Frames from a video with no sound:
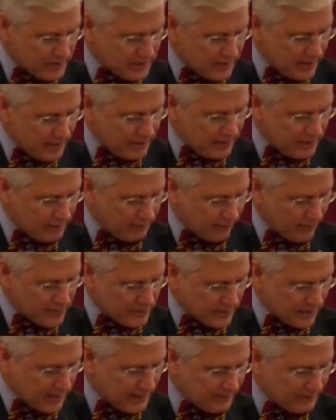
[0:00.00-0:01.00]
State
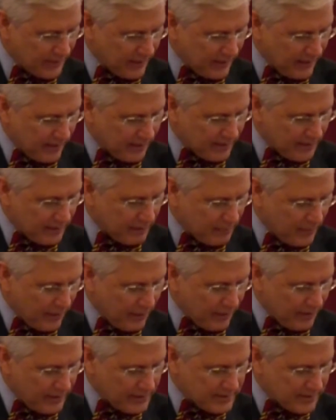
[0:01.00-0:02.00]
University, the
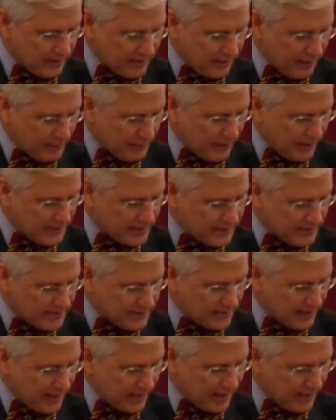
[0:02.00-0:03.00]
Emeritus Alumni
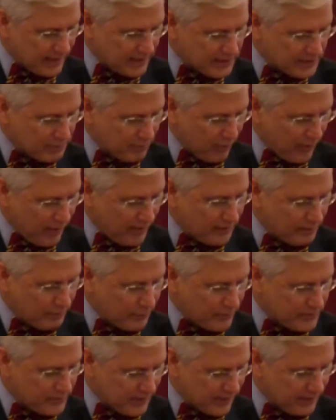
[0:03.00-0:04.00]
Society is proud to
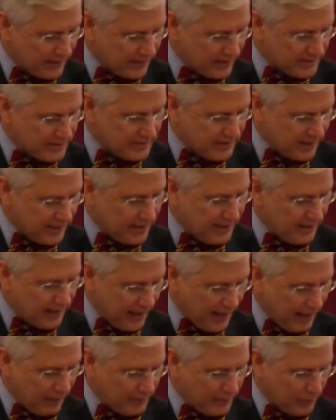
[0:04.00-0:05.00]
present its Dean
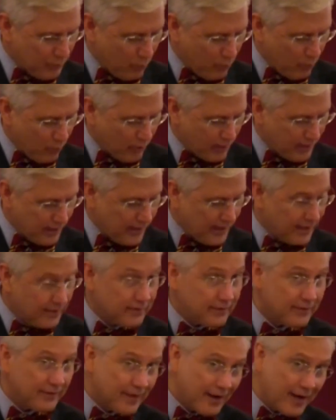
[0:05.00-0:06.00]
Iman Award
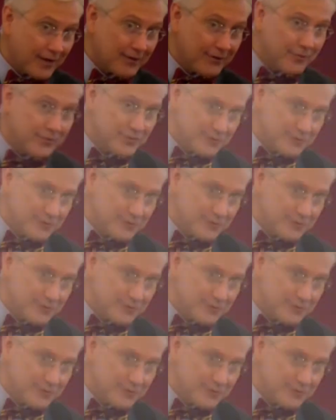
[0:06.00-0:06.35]
to Dr.